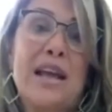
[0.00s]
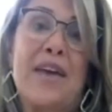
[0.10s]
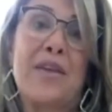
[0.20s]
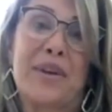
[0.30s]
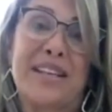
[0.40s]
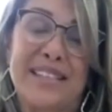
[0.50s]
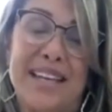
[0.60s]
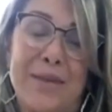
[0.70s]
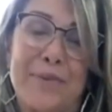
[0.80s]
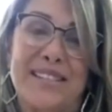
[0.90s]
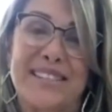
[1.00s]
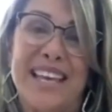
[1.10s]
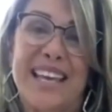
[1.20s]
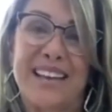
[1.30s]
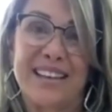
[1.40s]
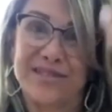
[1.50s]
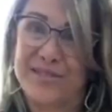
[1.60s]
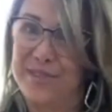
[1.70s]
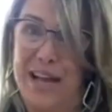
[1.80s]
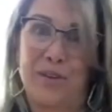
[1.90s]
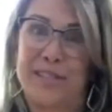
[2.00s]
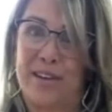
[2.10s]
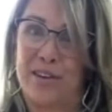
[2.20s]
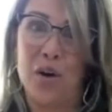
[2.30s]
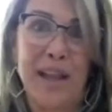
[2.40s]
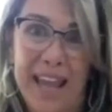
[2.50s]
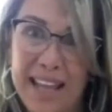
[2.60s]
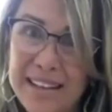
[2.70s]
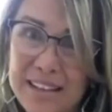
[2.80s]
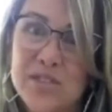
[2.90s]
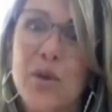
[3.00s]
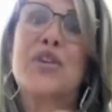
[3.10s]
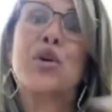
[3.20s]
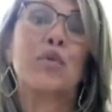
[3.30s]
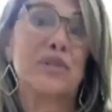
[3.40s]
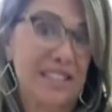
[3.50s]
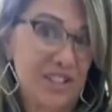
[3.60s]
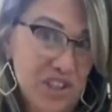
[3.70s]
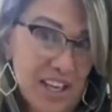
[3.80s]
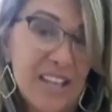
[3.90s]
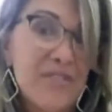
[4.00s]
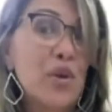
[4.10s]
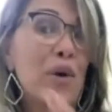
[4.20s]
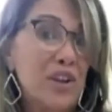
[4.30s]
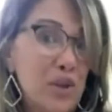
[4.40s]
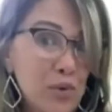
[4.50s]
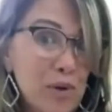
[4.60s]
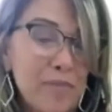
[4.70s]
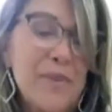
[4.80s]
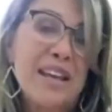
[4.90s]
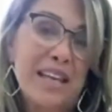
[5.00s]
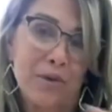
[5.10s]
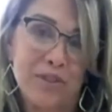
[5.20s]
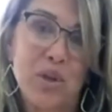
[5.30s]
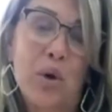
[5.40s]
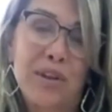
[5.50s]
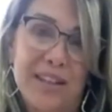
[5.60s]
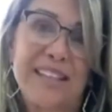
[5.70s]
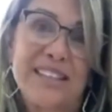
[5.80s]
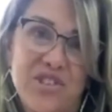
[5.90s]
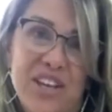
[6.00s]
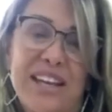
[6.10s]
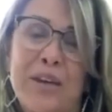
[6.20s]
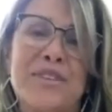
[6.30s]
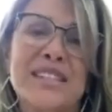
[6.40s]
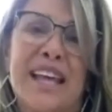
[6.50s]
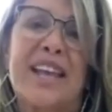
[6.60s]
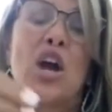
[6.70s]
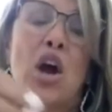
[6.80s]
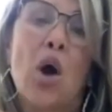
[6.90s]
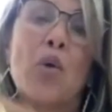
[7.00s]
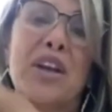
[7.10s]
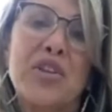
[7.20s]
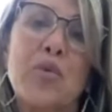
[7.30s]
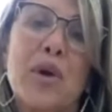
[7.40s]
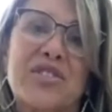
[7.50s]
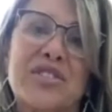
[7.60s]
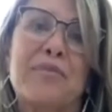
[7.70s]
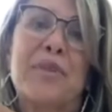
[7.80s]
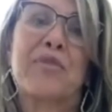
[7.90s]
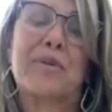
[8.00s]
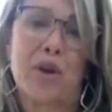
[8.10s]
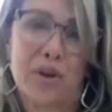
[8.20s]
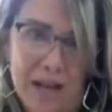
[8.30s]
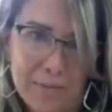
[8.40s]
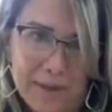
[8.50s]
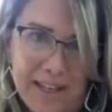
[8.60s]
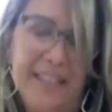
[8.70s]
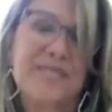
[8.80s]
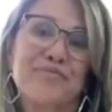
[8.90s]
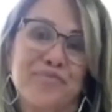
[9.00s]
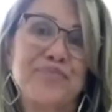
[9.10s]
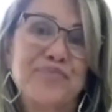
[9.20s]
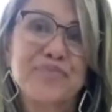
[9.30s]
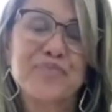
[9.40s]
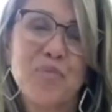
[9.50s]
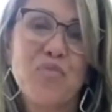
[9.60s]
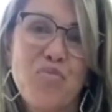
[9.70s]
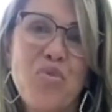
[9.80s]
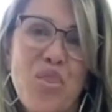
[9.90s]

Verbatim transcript: And then when he said ABC, I was like, okay. So I knew it was legit, even though I knew him, it was totally legit. It wasn't like, oh, can you watch something from our company? Yeah.